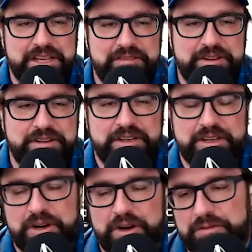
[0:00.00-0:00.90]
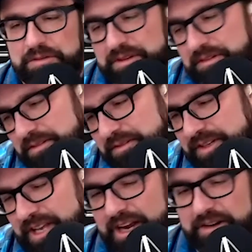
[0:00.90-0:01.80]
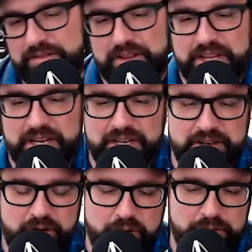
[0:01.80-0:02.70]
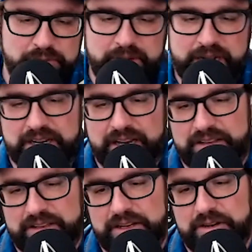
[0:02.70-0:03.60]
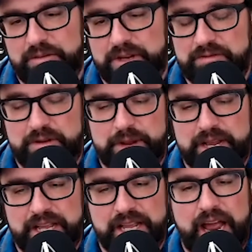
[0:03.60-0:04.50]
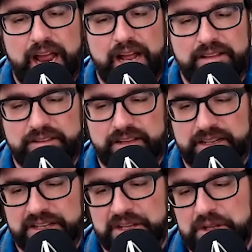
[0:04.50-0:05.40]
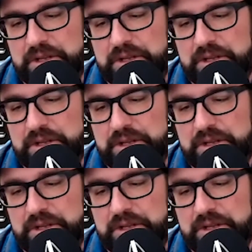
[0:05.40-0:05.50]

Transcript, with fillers: given, you know, photography or podcasting or even making hats like